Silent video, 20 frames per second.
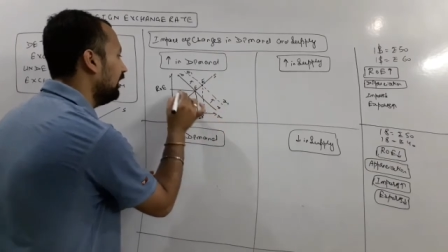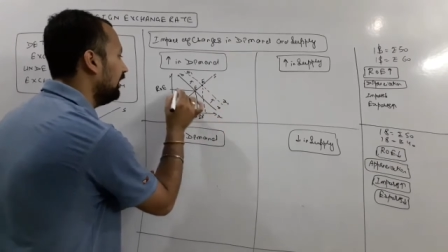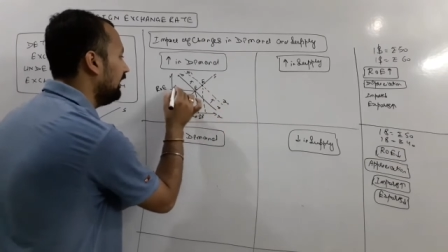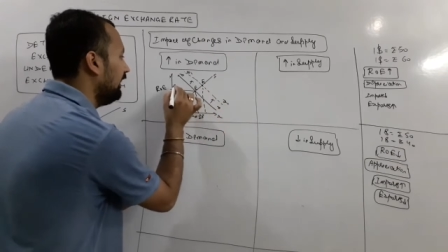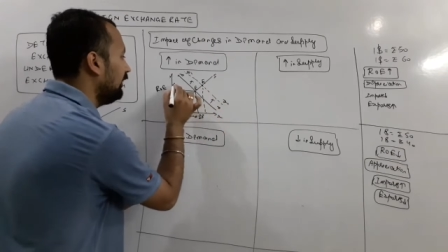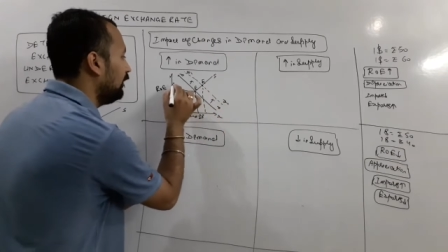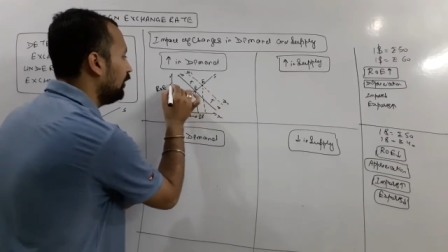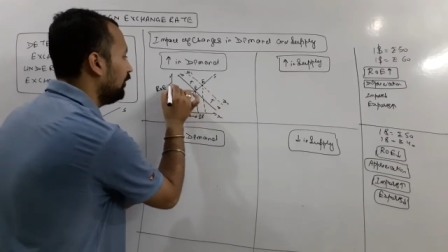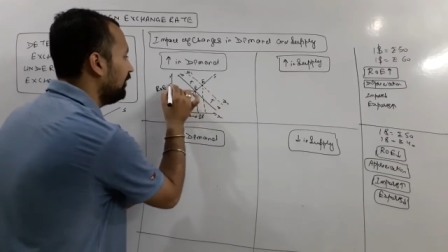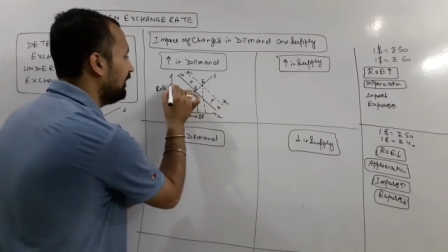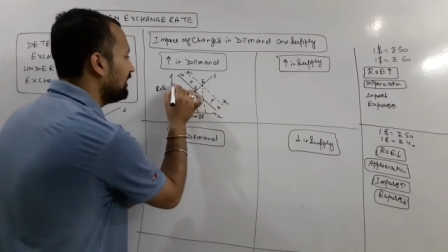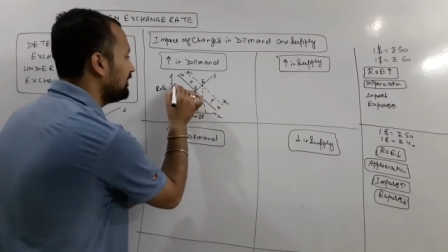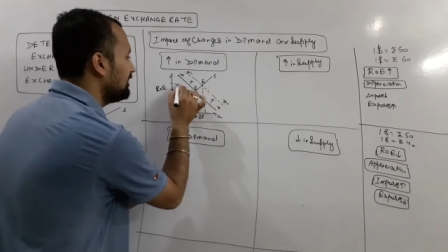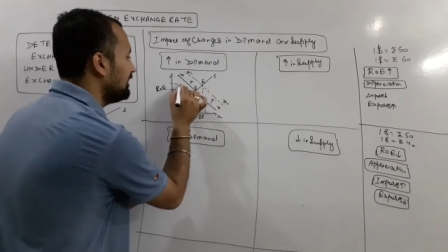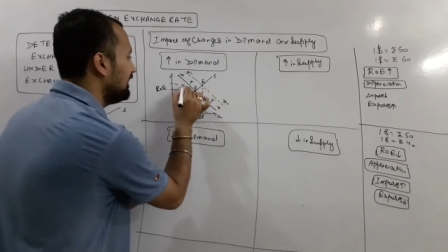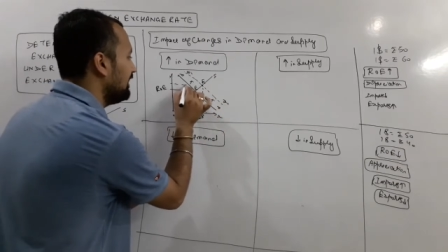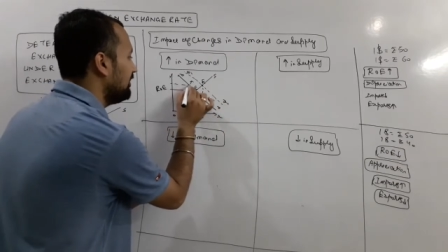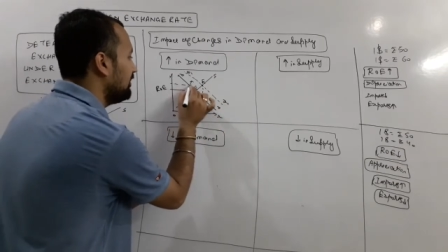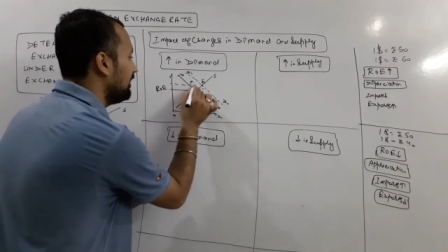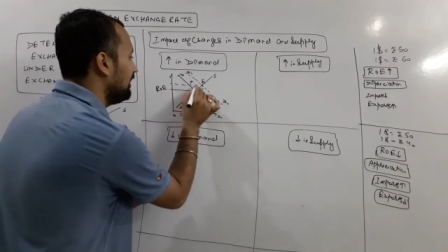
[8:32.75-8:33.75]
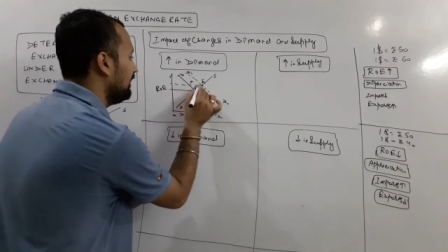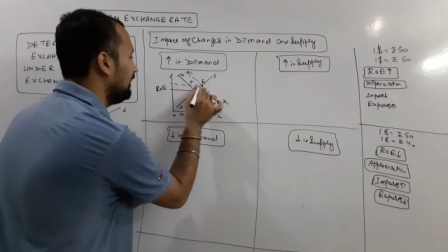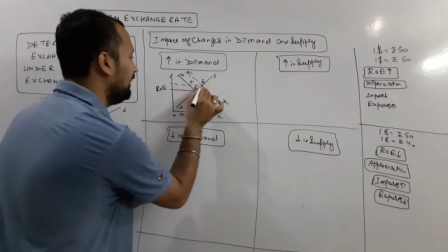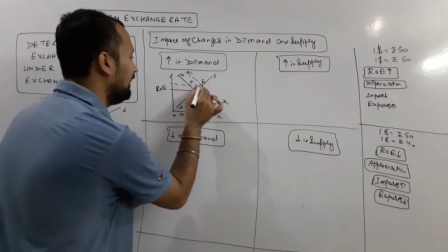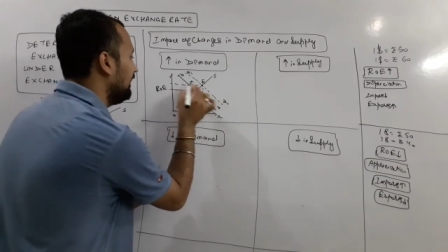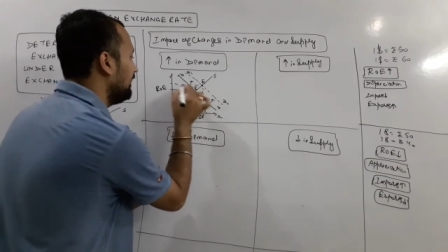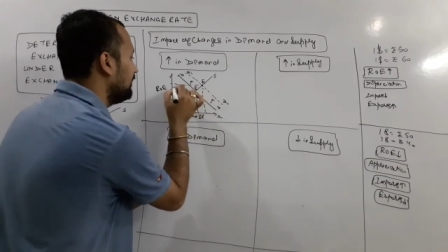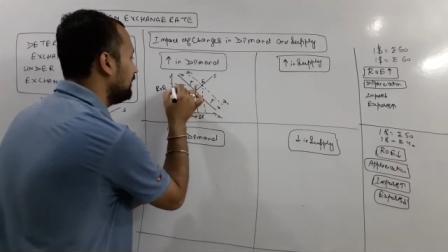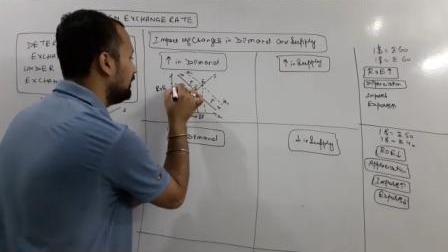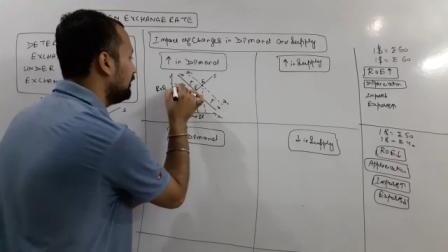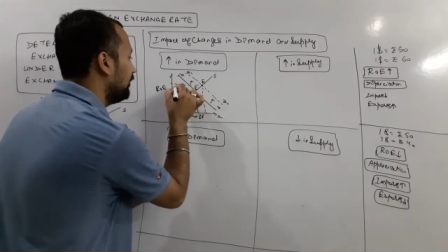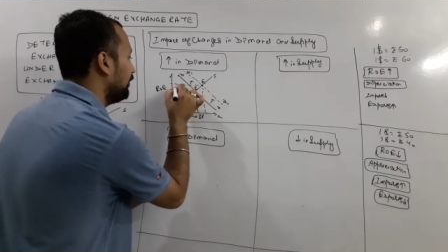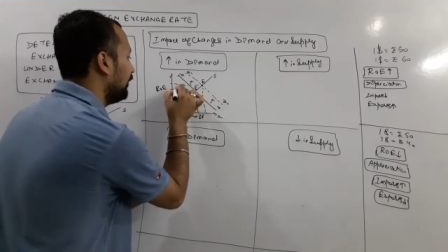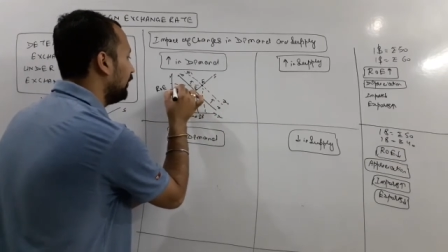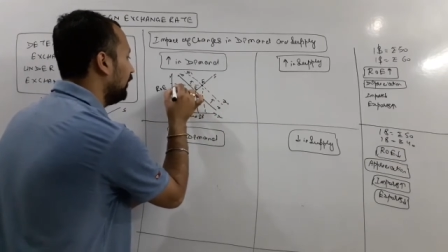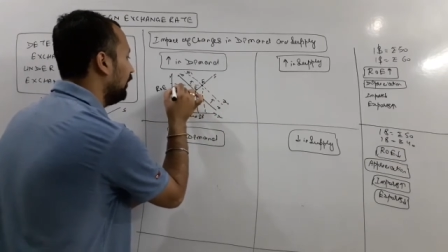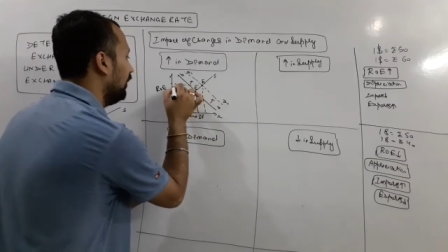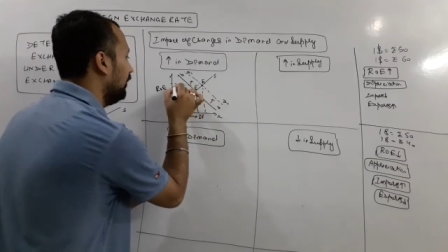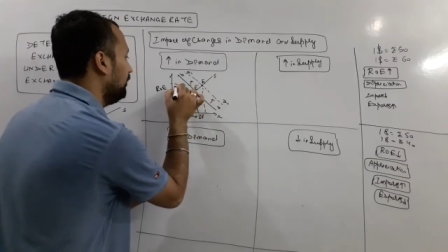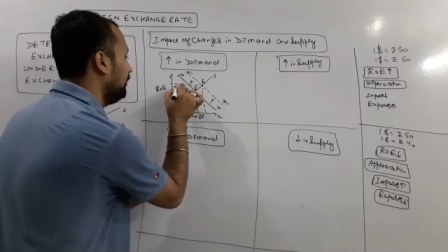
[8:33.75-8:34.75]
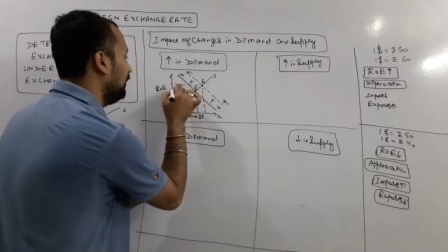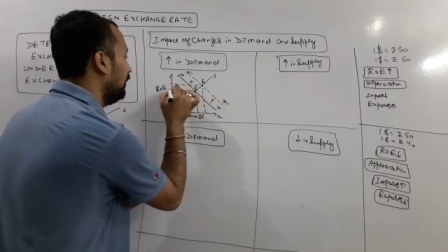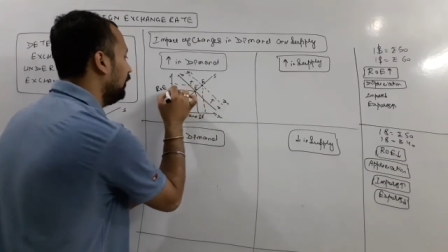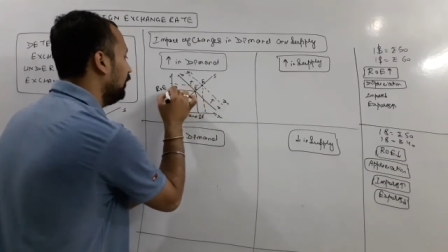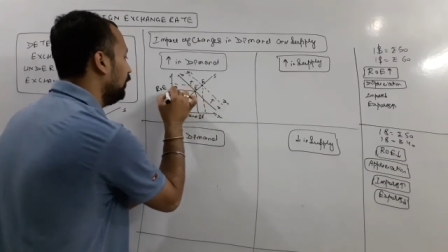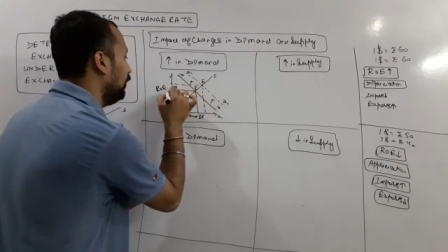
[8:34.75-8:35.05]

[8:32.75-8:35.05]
rate of exchange increases from